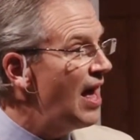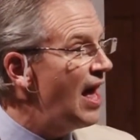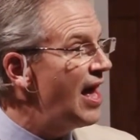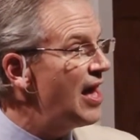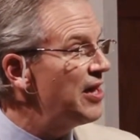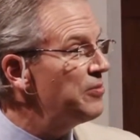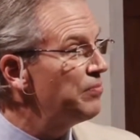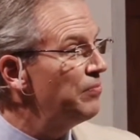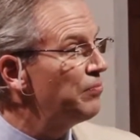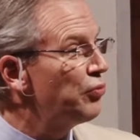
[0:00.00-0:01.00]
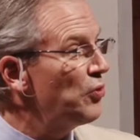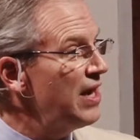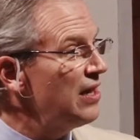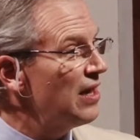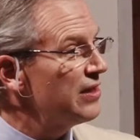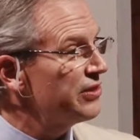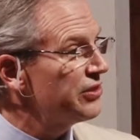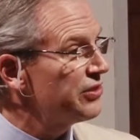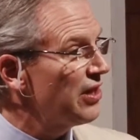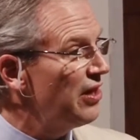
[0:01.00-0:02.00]
and bring
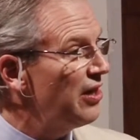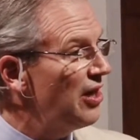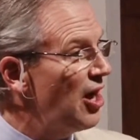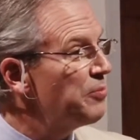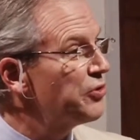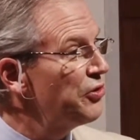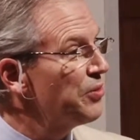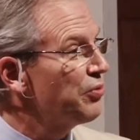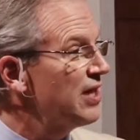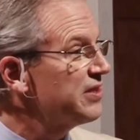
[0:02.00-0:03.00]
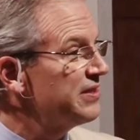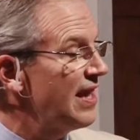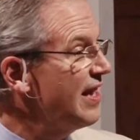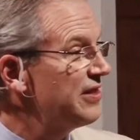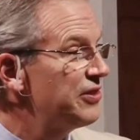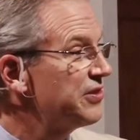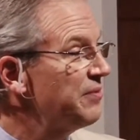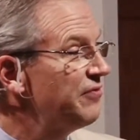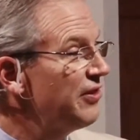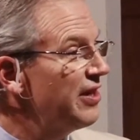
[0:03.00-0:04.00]
us uh, up to the present day and to
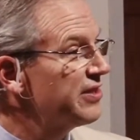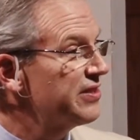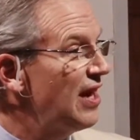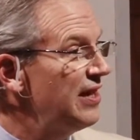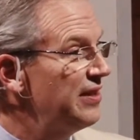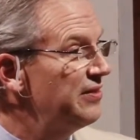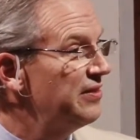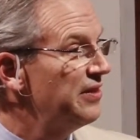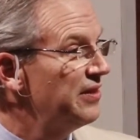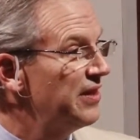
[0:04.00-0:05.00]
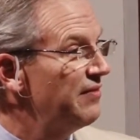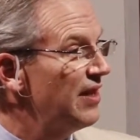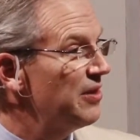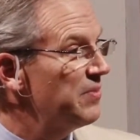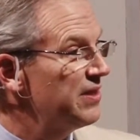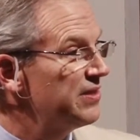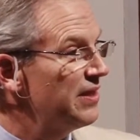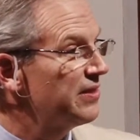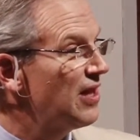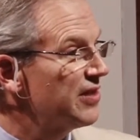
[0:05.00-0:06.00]
some very exciting developments
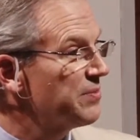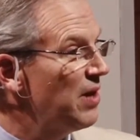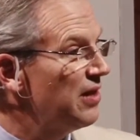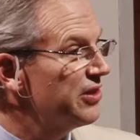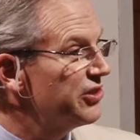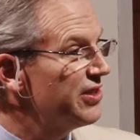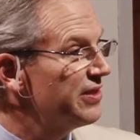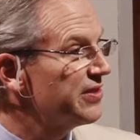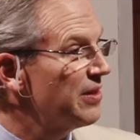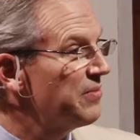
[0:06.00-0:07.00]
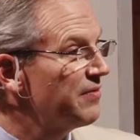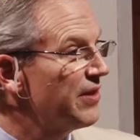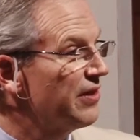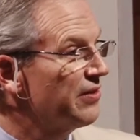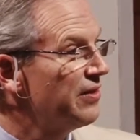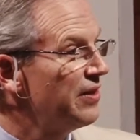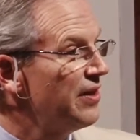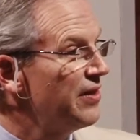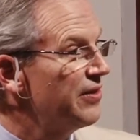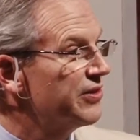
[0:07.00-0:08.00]
in cosmology and some of their,
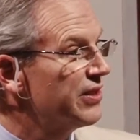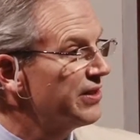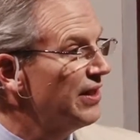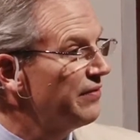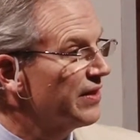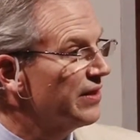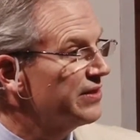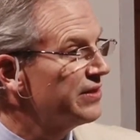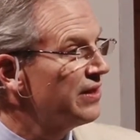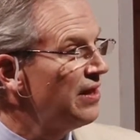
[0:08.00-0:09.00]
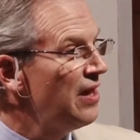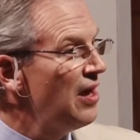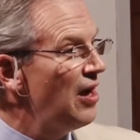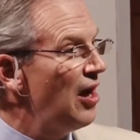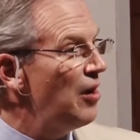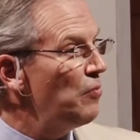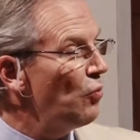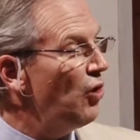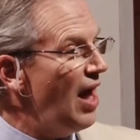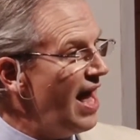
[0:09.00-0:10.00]
their significance. Um,
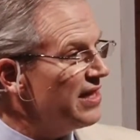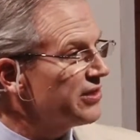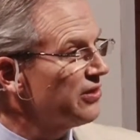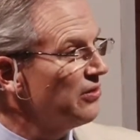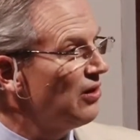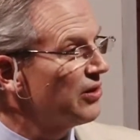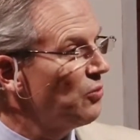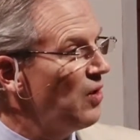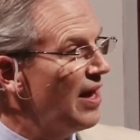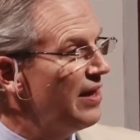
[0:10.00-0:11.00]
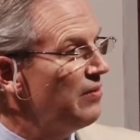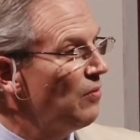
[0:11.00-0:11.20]
we'll ask along the way